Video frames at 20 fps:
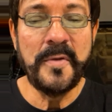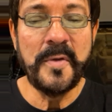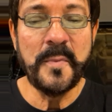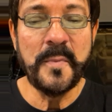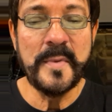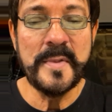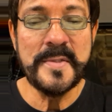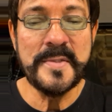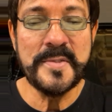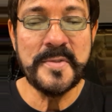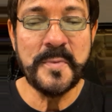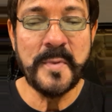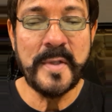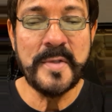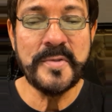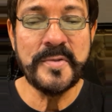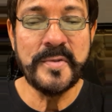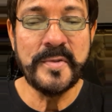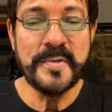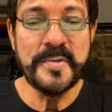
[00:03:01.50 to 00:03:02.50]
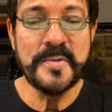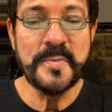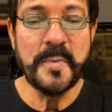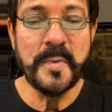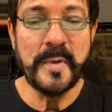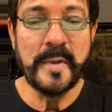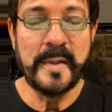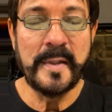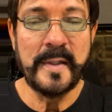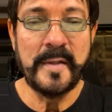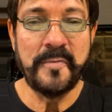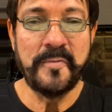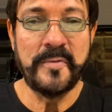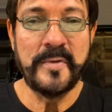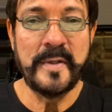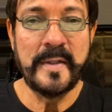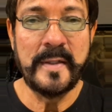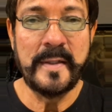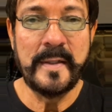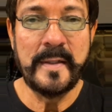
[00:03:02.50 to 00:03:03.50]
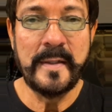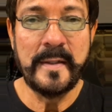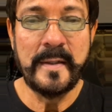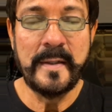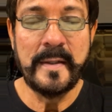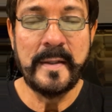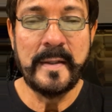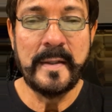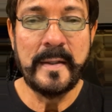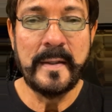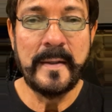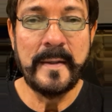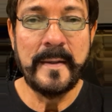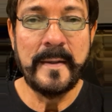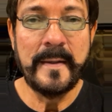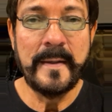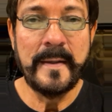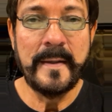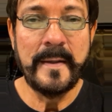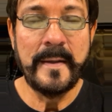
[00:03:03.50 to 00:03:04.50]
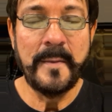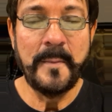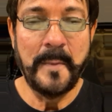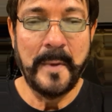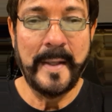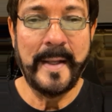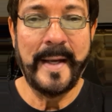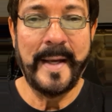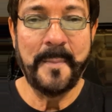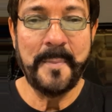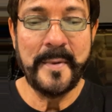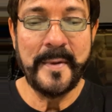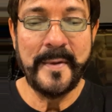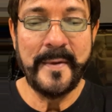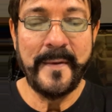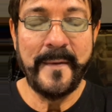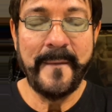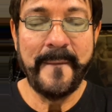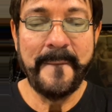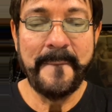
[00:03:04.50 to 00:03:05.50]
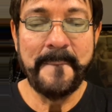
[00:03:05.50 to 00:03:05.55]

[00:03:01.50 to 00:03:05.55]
the restrictions were lifted, what happened?